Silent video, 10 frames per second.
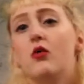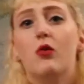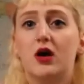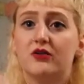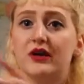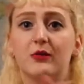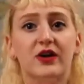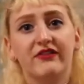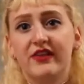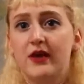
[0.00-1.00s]
walk around
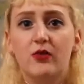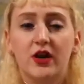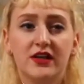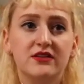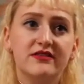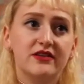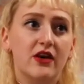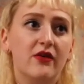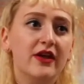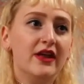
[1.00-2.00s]
wherever they wanted,
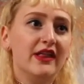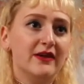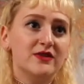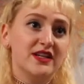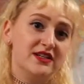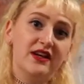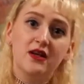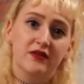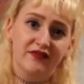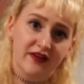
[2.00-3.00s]
so there was a
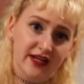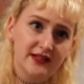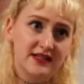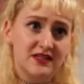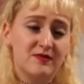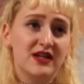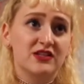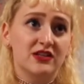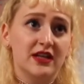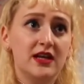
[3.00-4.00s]
ton of fights,
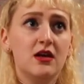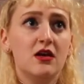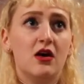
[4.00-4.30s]
especially